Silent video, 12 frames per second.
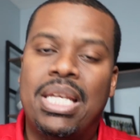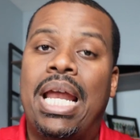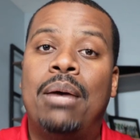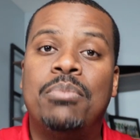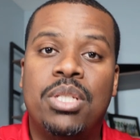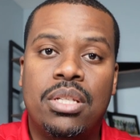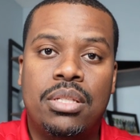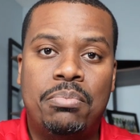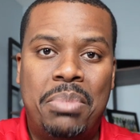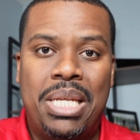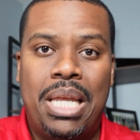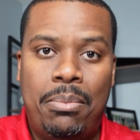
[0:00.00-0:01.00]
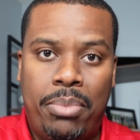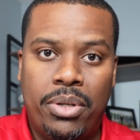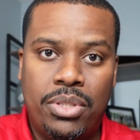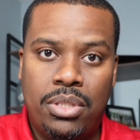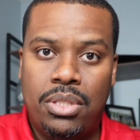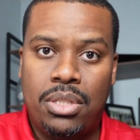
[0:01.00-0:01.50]
and I'm just being that
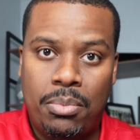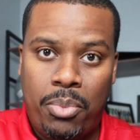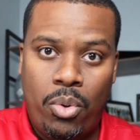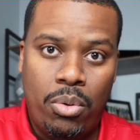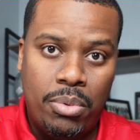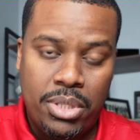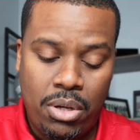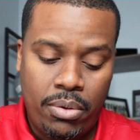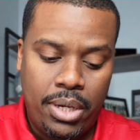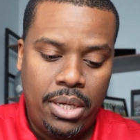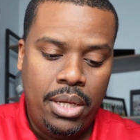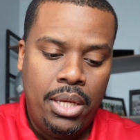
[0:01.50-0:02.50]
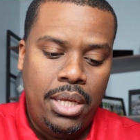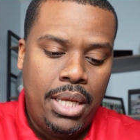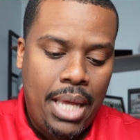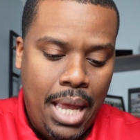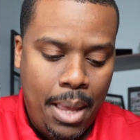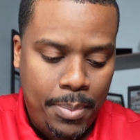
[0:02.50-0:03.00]
person to support what's already
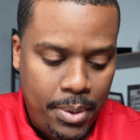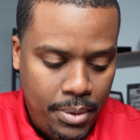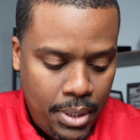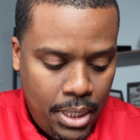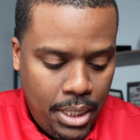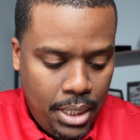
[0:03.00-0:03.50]
happened.